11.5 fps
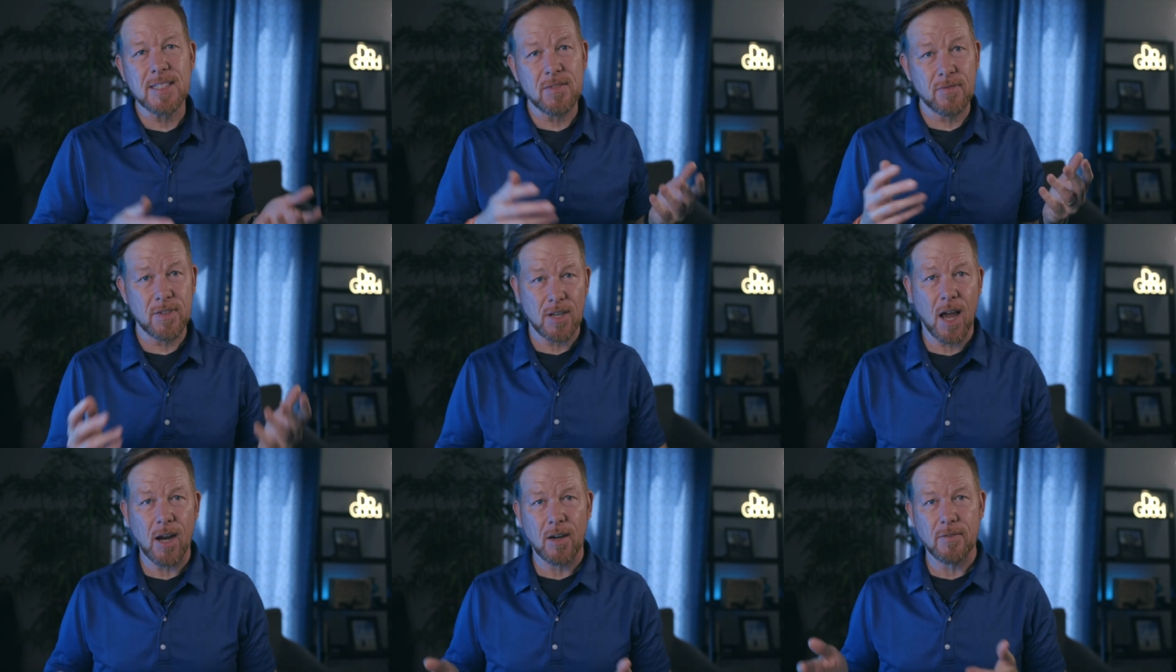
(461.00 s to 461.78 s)

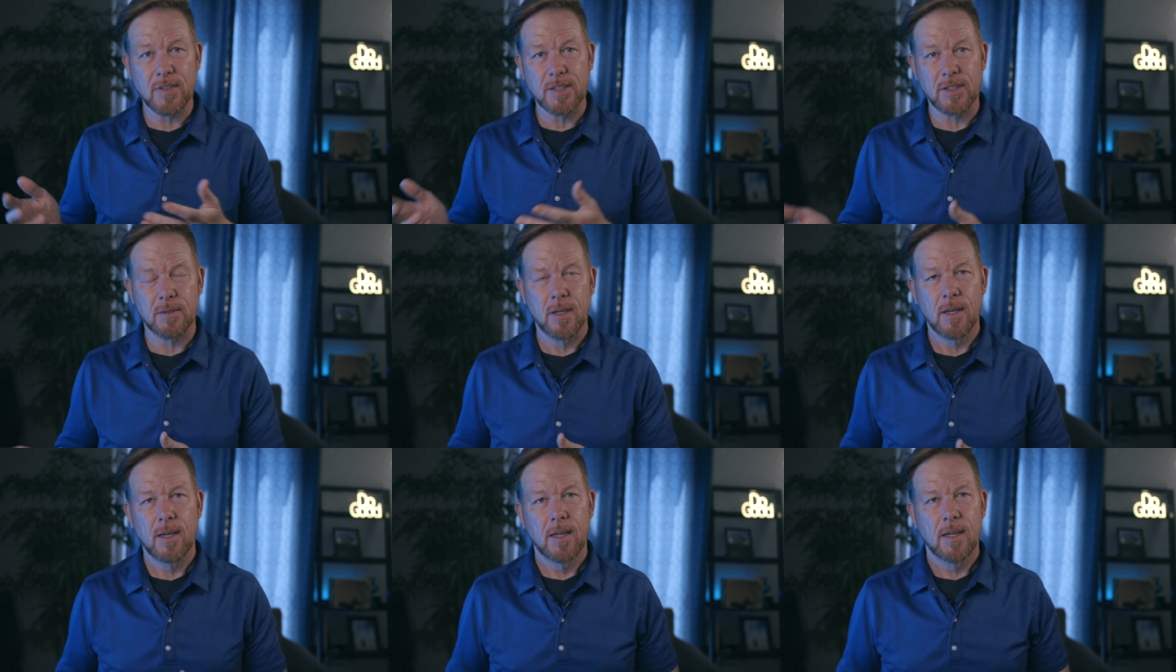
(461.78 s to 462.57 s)
photography
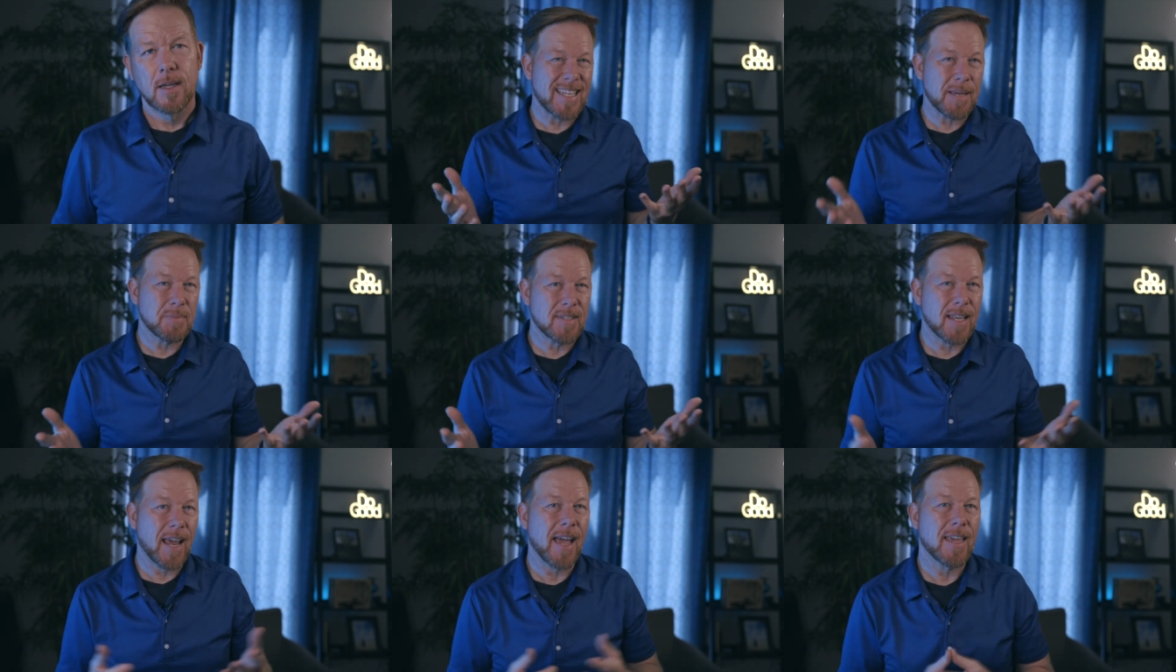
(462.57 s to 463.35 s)
tips
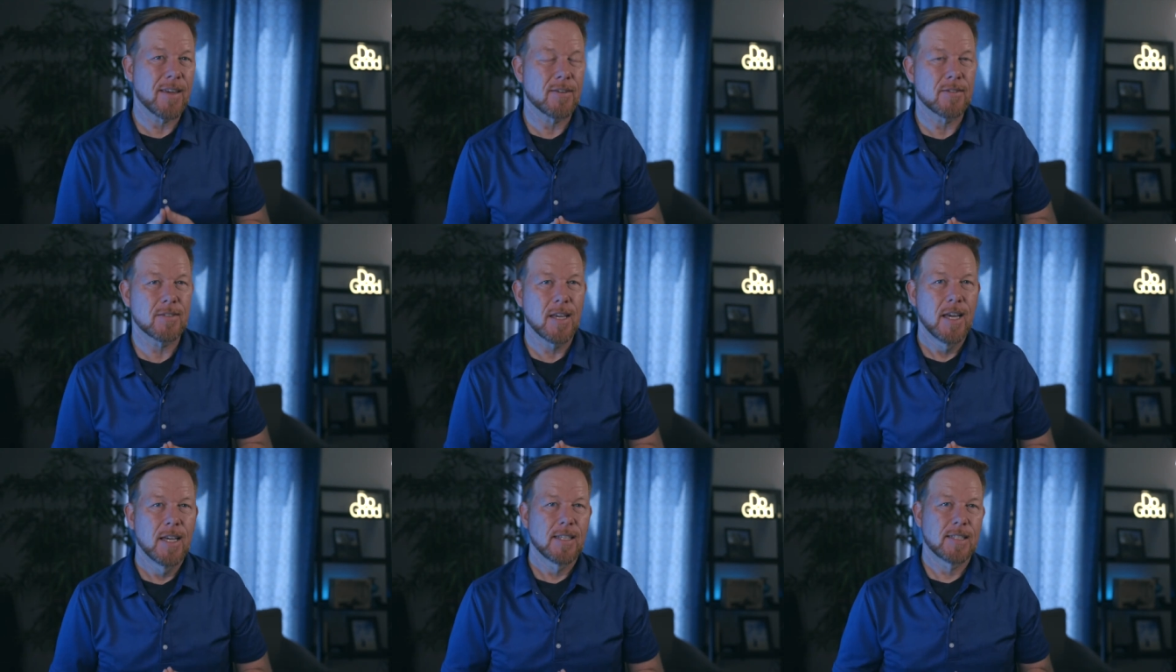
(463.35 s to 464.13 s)
that I use
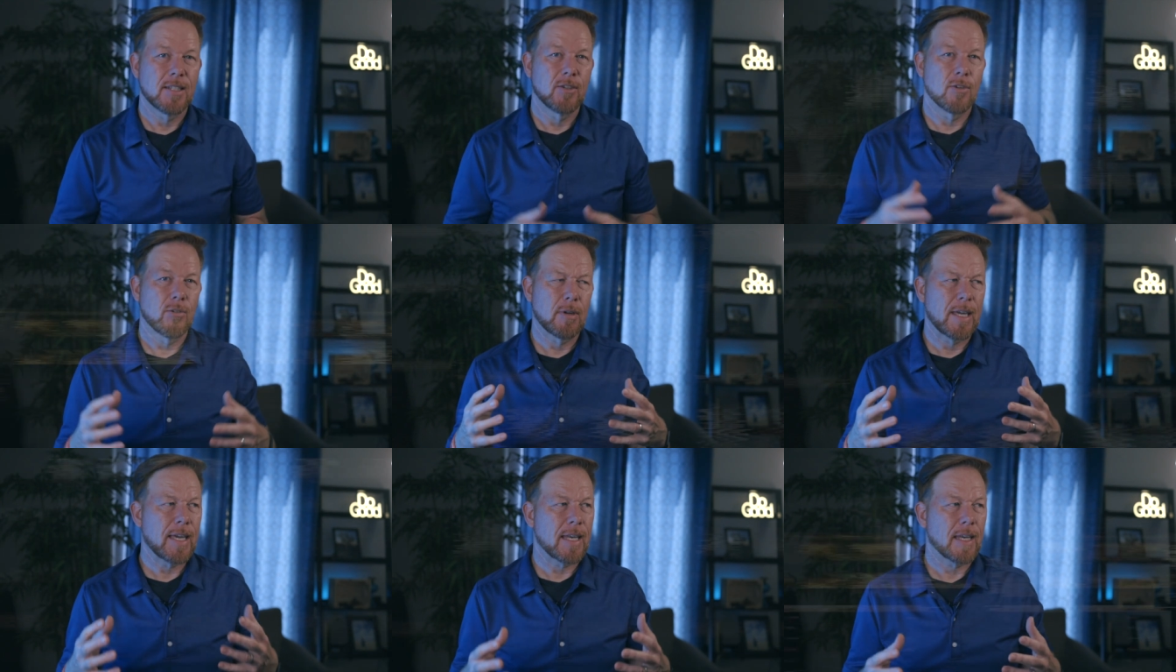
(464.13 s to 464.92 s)
to
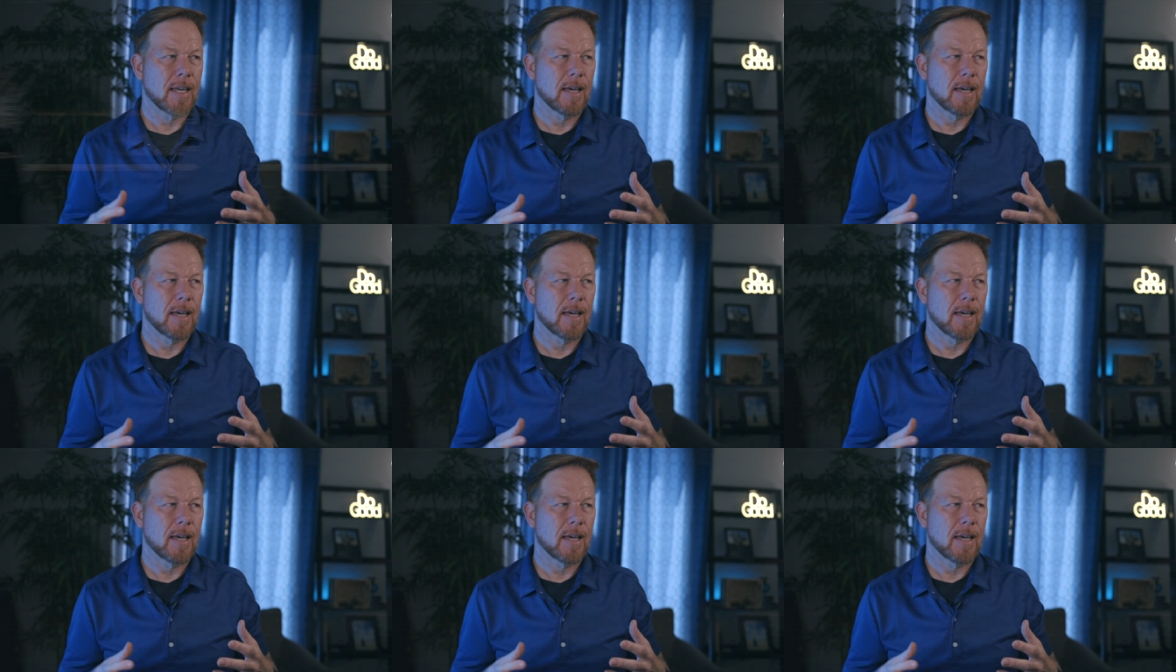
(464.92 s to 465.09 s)
get,